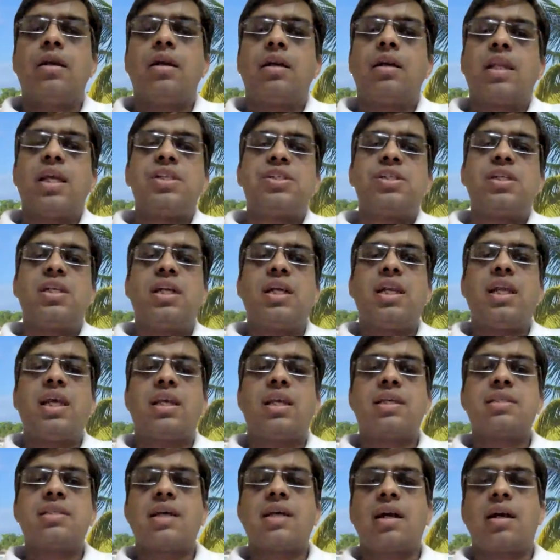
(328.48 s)
Tension headache
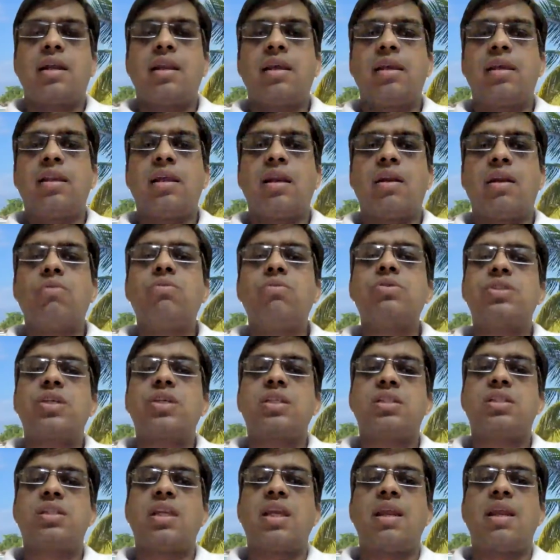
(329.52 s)
is occurring in around
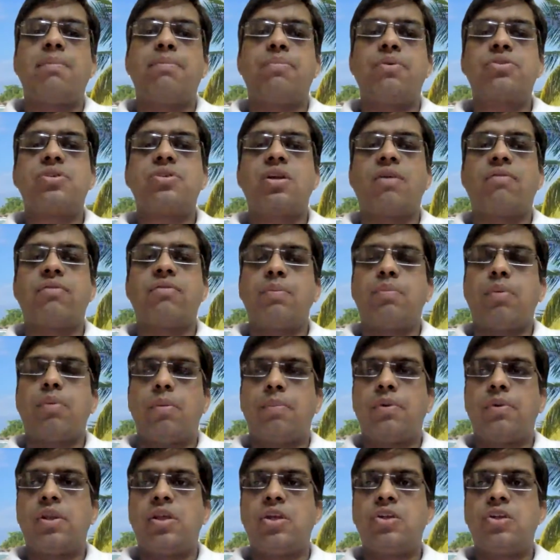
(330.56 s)
69% of the
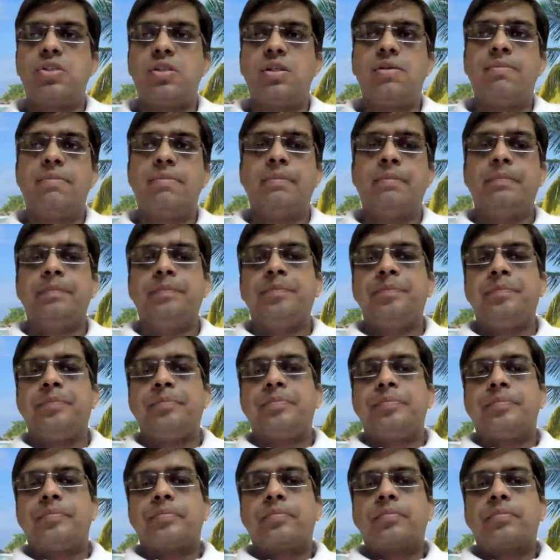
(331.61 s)
population.
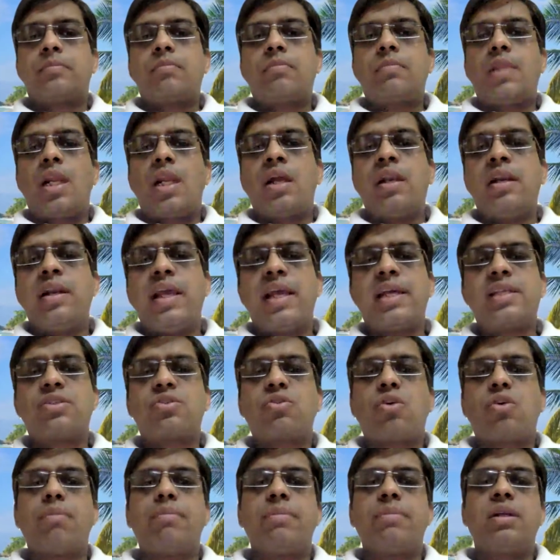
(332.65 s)
Next
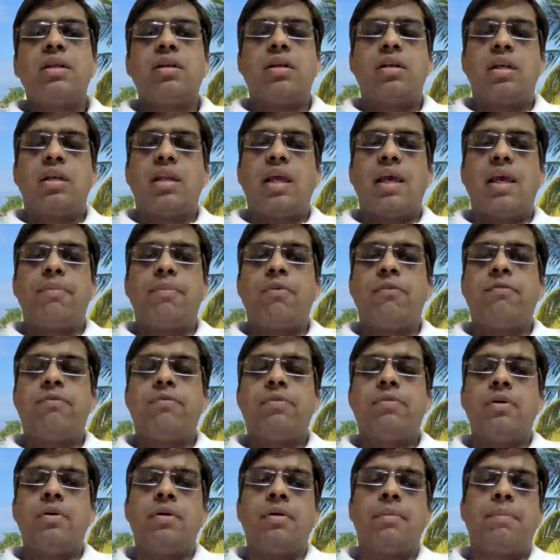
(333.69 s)
common type of
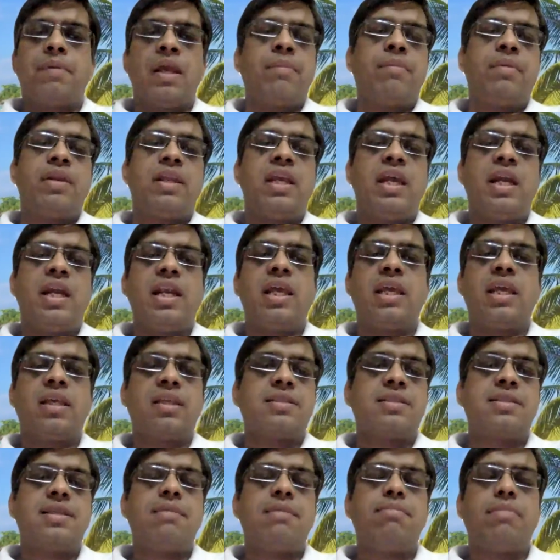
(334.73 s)
primary headache
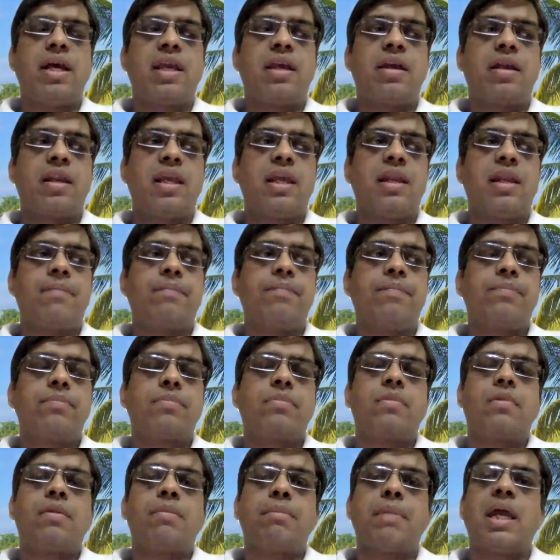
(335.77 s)
is the migraine.
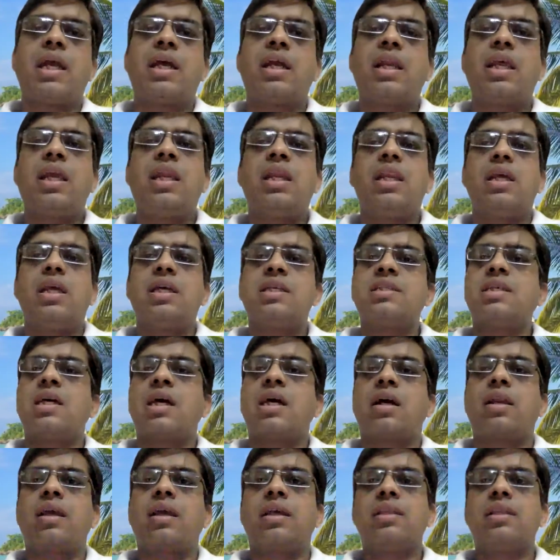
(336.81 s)
Migraine is
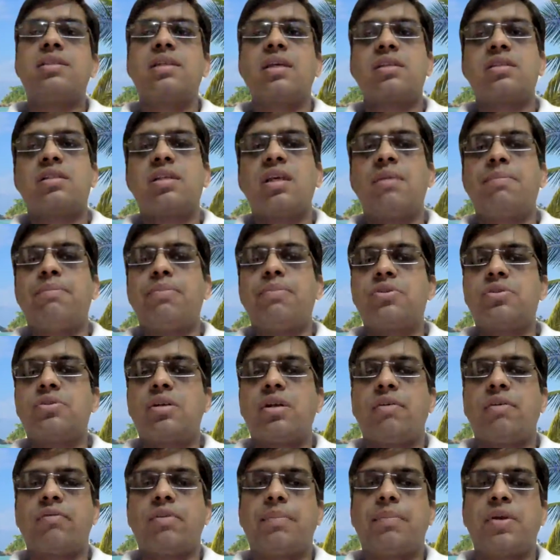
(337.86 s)
occurring in
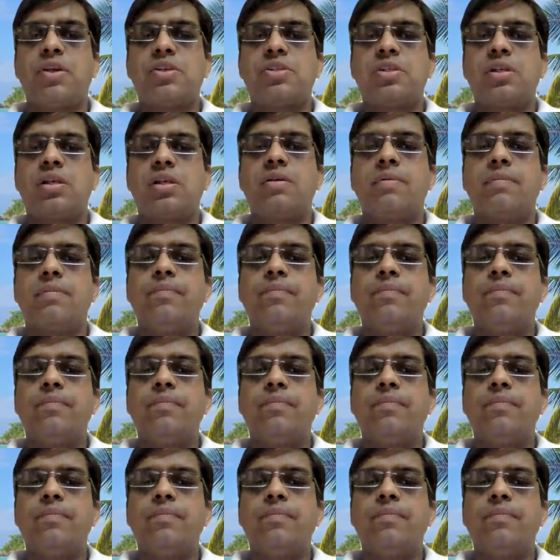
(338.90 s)
16% of the patient.